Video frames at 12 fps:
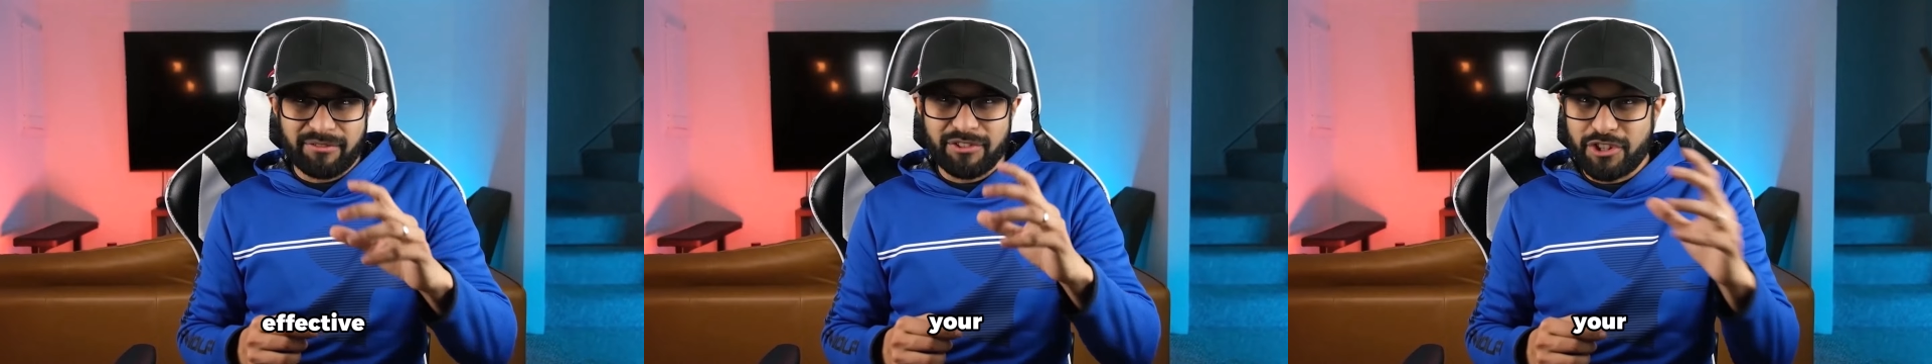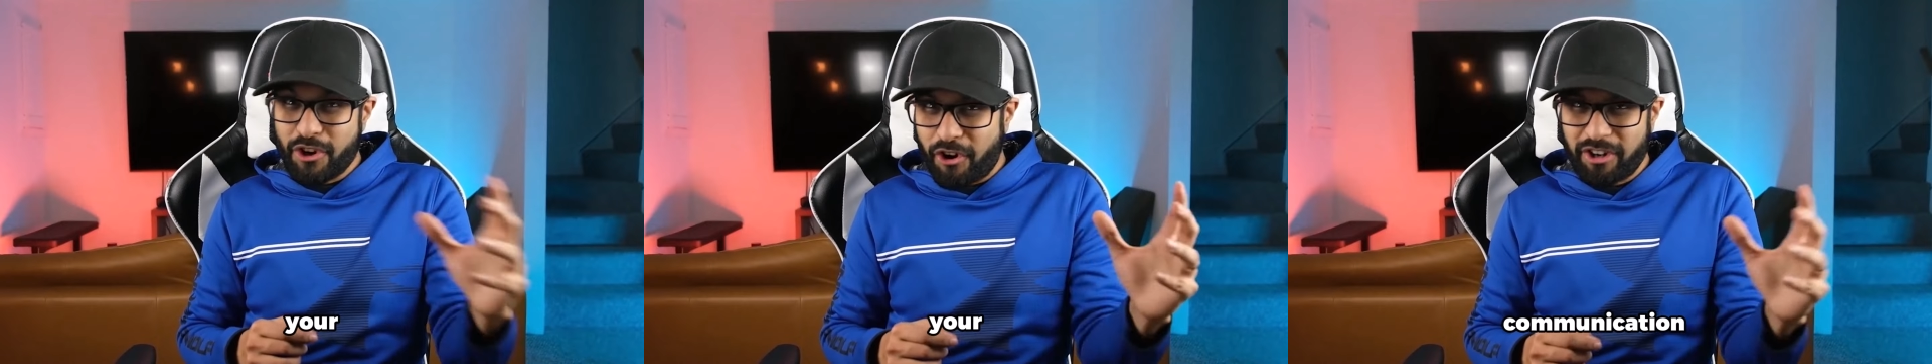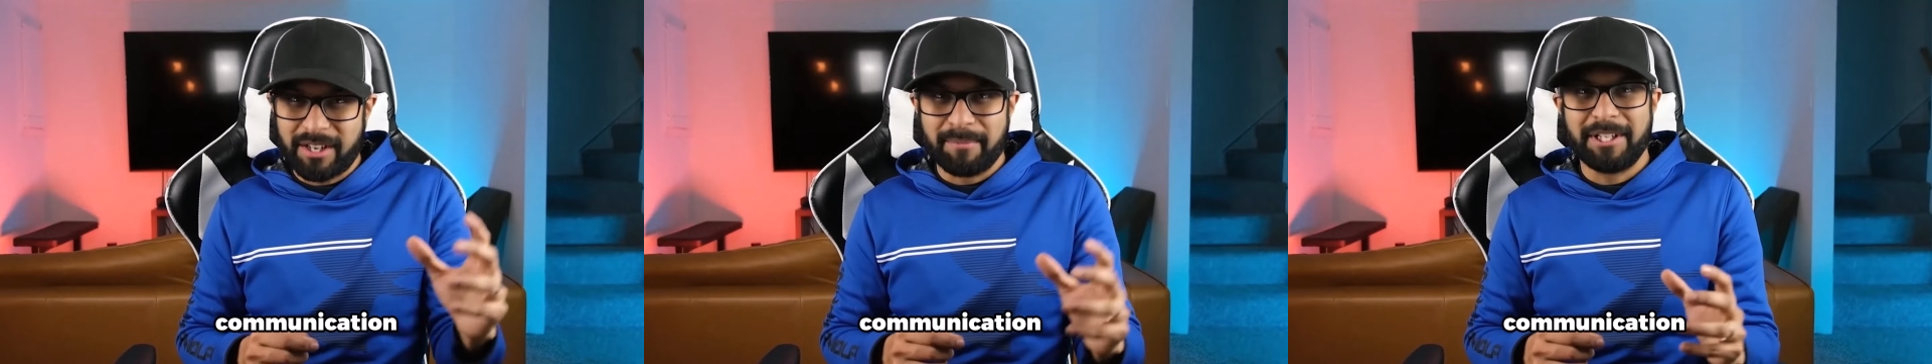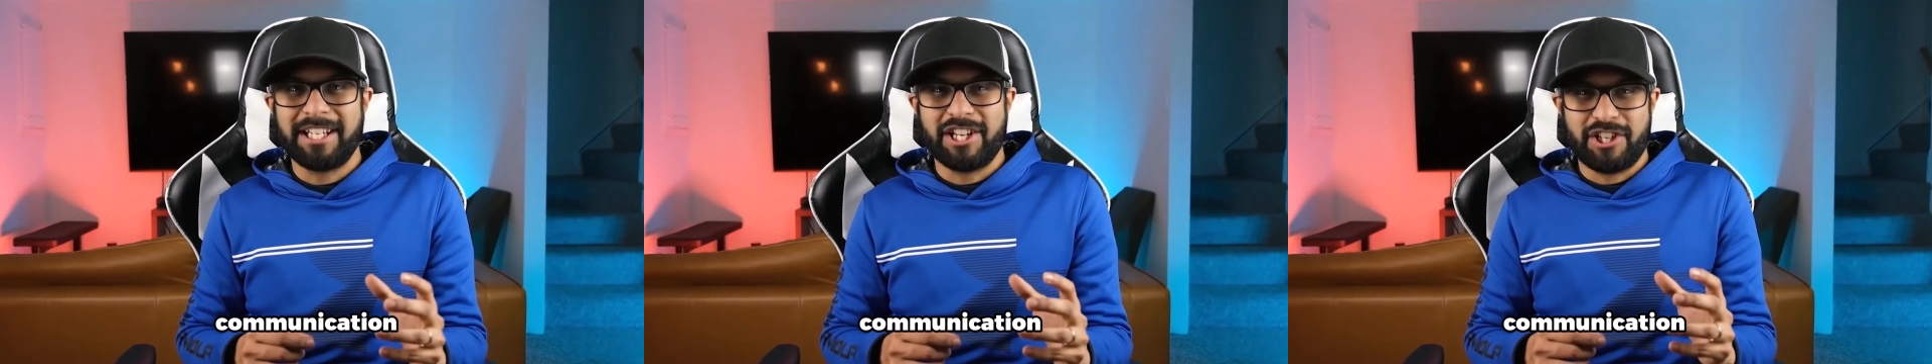your
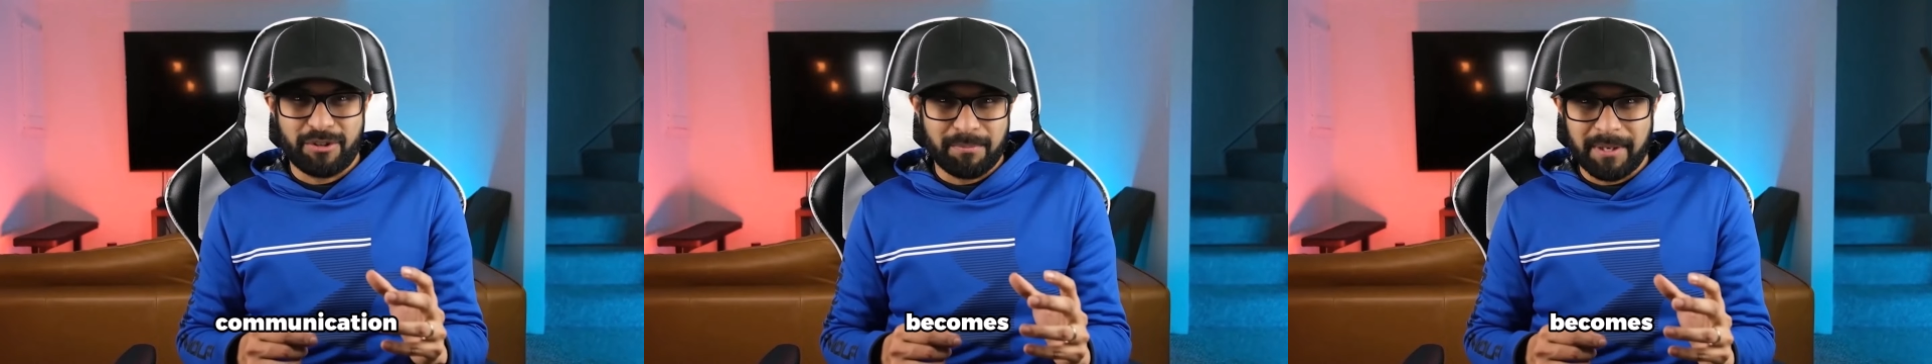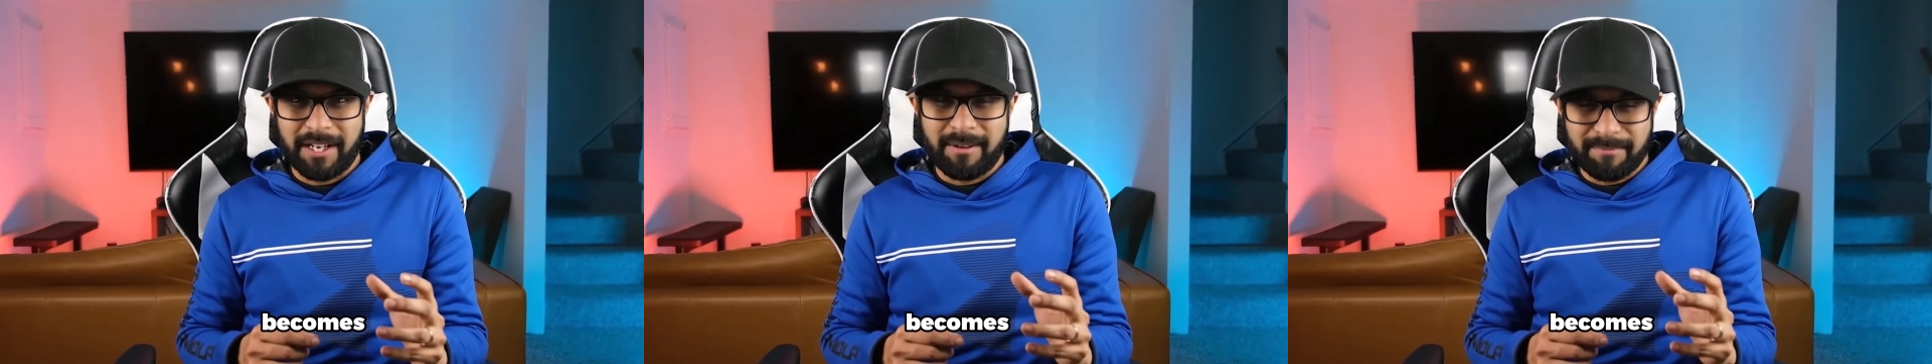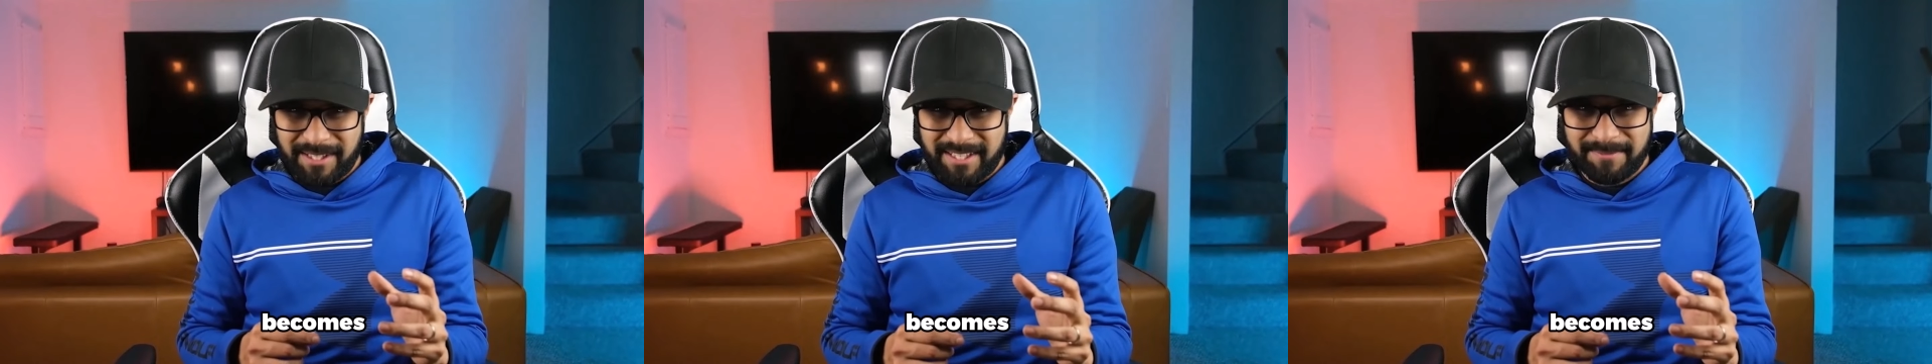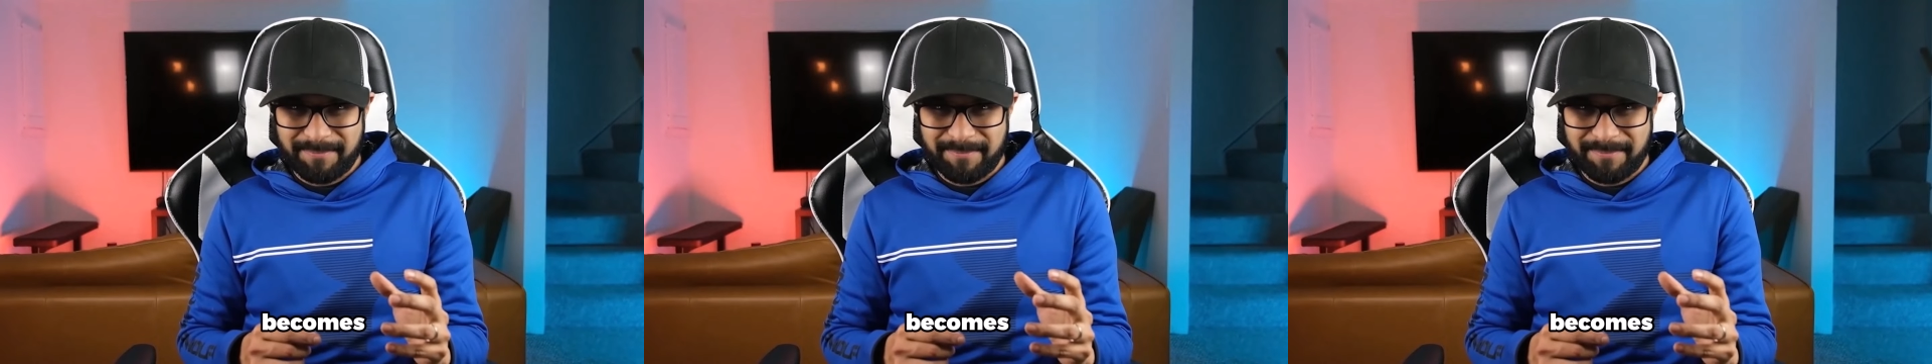communication becomes.